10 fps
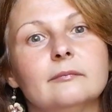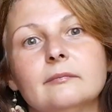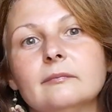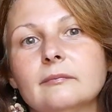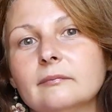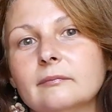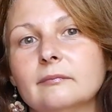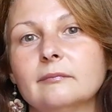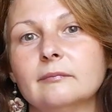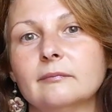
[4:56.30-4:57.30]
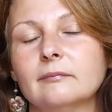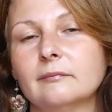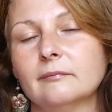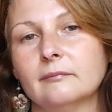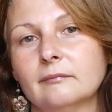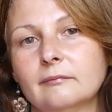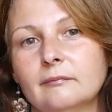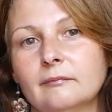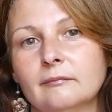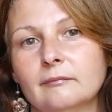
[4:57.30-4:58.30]

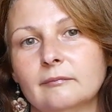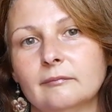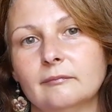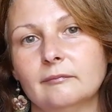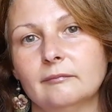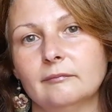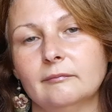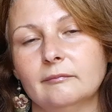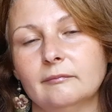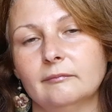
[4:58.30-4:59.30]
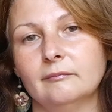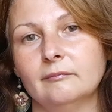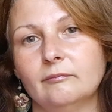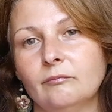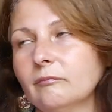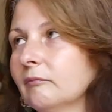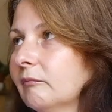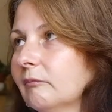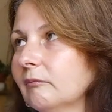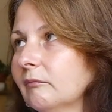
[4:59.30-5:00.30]

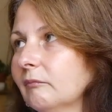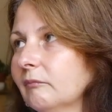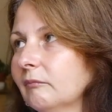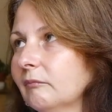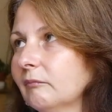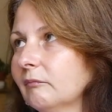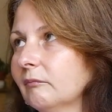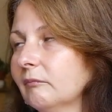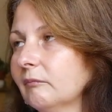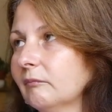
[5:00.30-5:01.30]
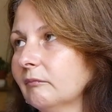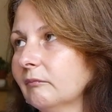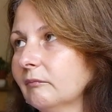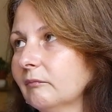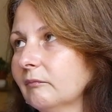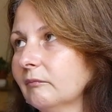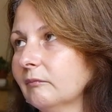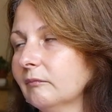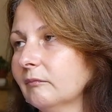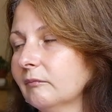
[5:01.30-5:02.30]

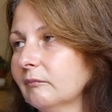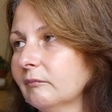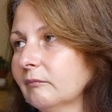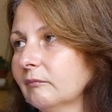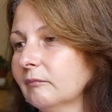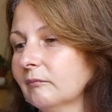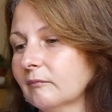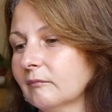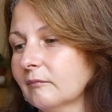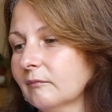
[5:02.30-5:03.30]
This person isn't speaking.